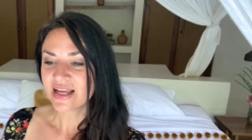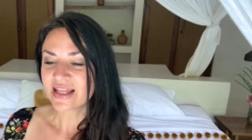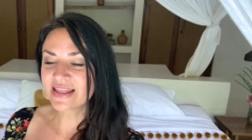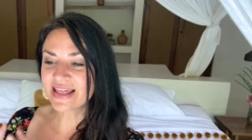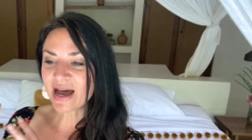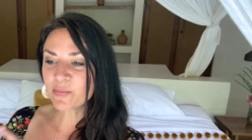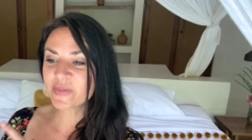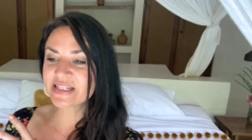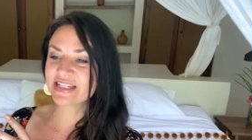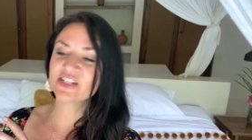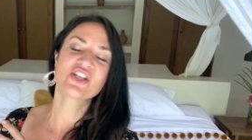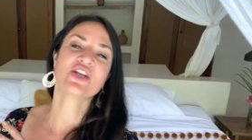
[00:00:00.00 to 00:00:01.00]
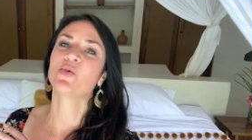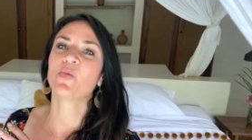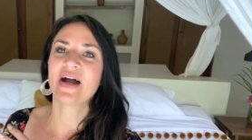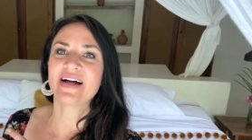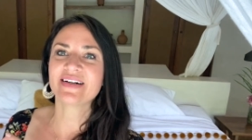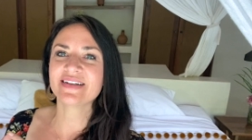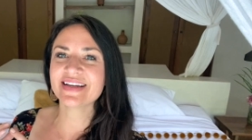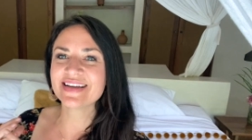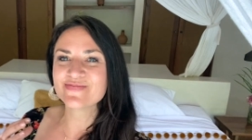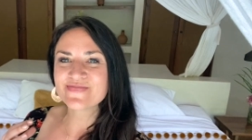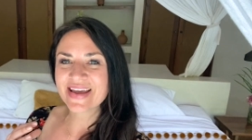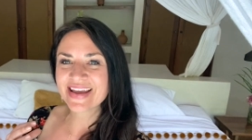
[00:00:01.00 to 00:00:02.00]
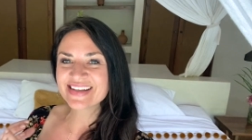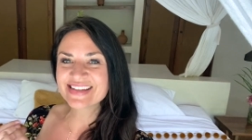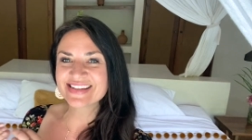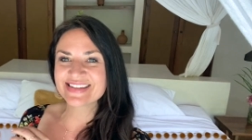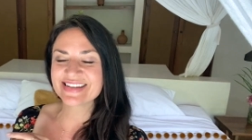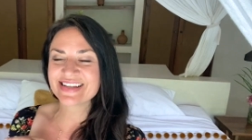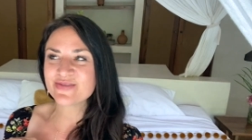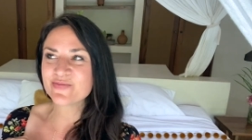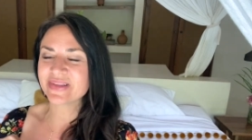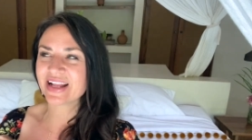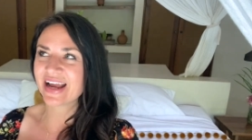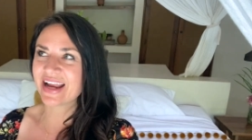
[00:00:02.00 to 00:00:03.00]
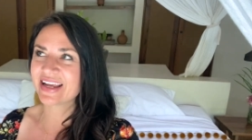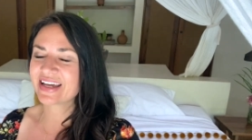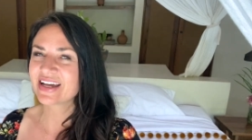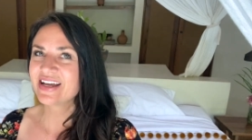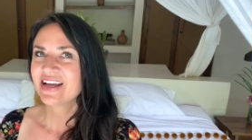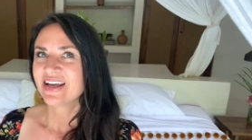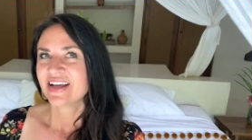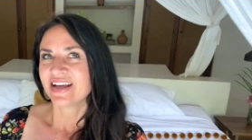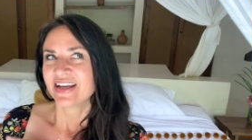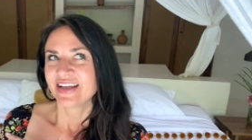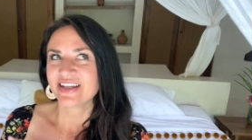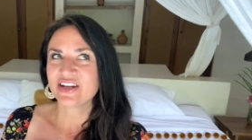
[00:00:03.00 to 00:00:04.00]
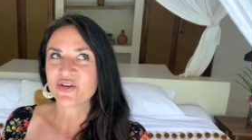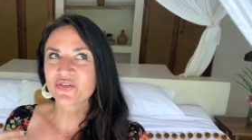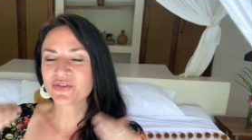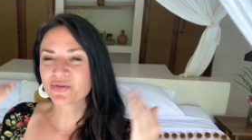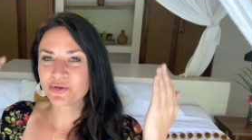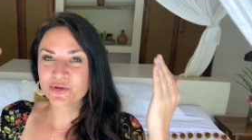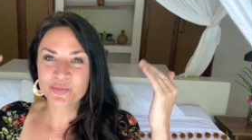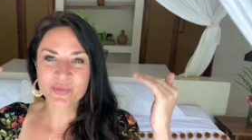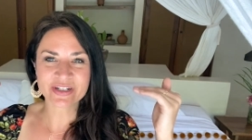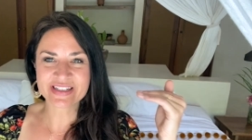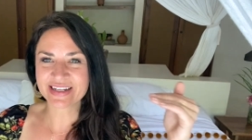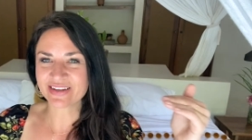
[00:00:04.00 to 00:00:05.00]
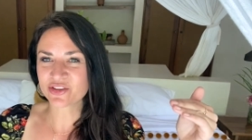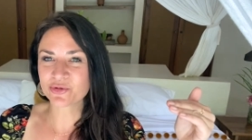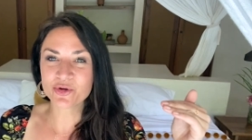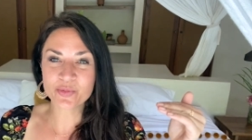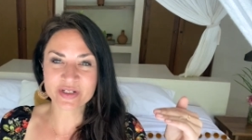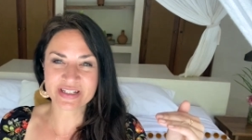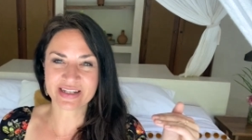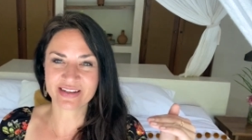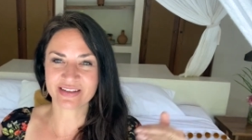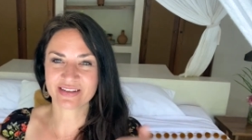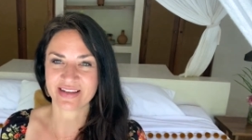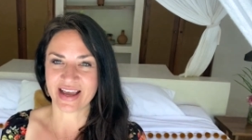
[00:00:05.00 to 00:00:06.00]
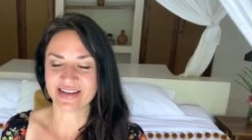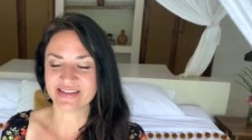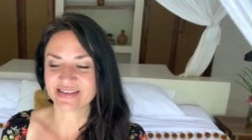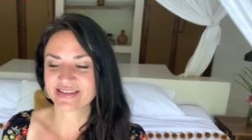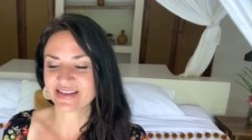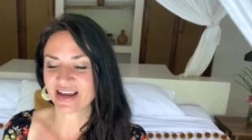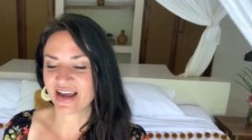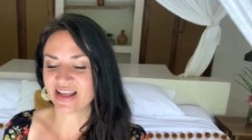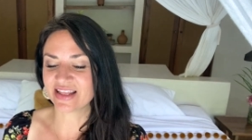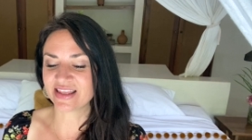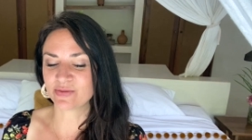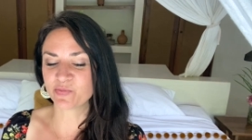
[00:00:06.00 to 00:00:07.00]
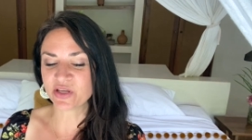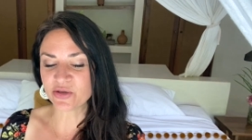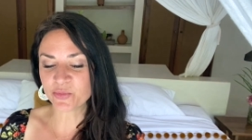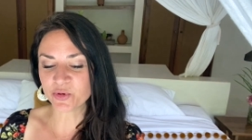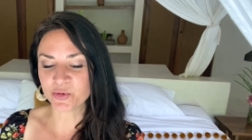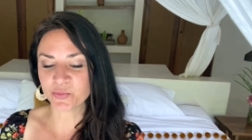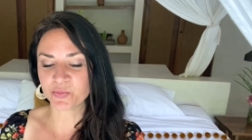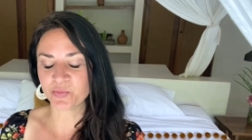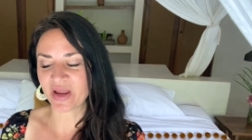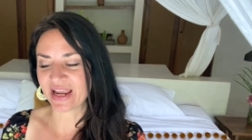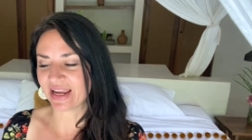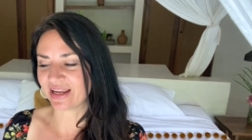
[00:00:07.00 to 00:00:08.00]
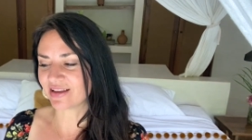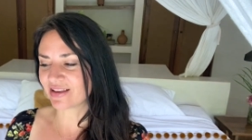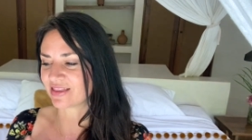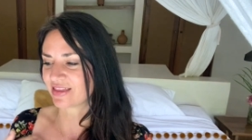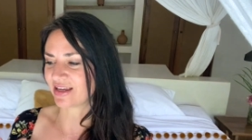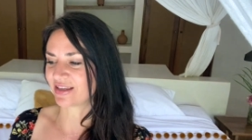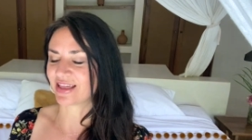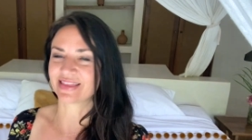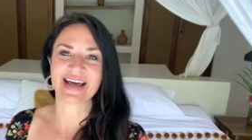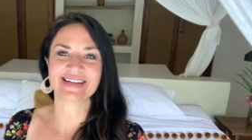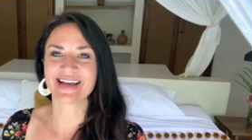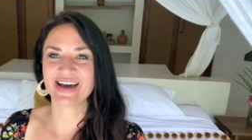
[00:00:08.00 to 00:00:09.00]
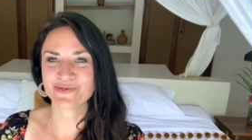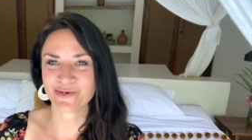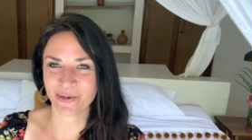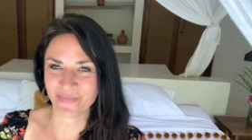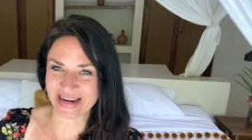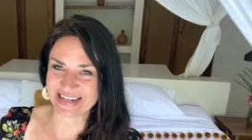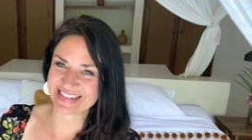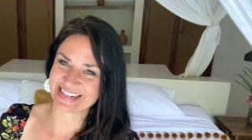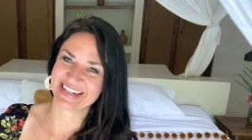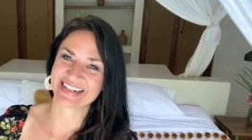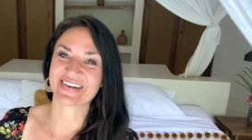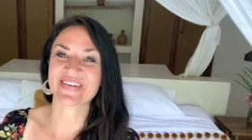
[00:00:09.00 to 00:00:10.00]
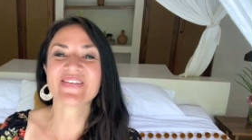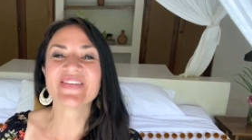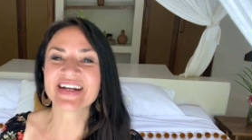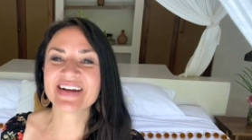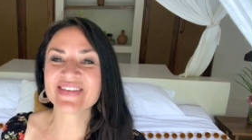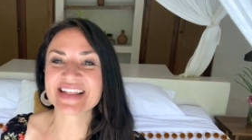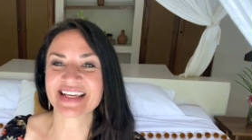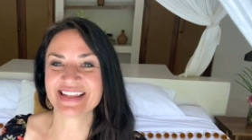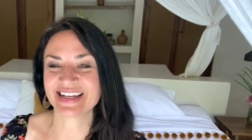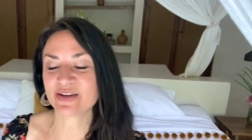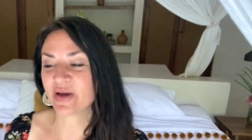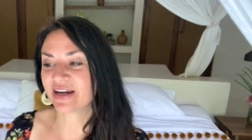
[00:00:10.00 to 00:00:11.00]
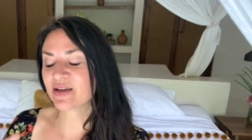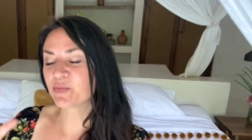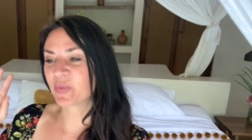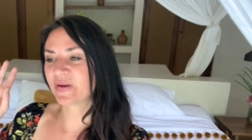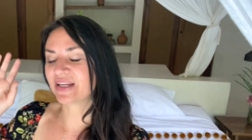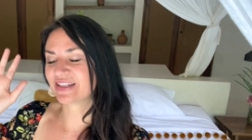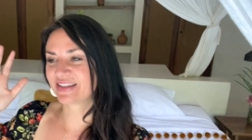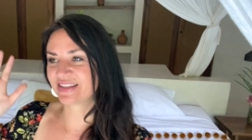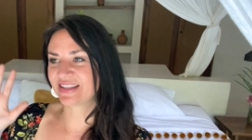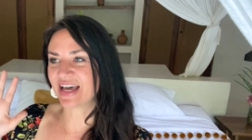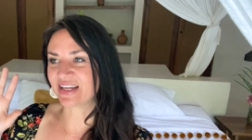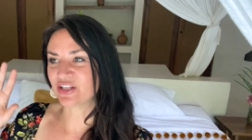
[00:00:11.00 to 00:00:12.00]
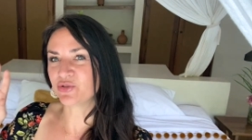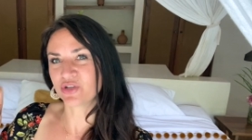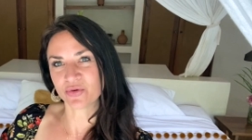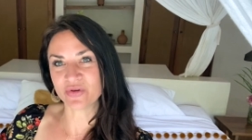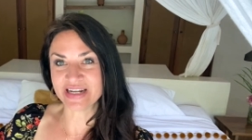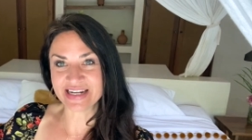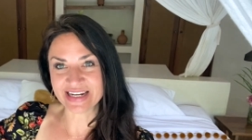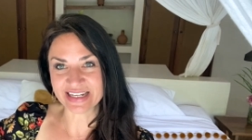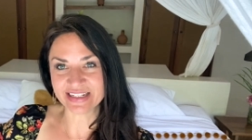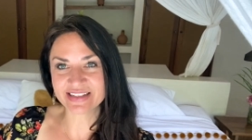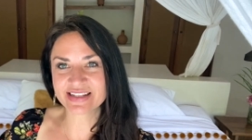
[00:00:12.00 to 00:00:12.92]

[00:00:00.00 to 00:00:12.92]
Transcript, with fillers: That position, while it may seem like, you know, through a particular lens, people may think that that's unromantic or whatever they think about it, but that you don't need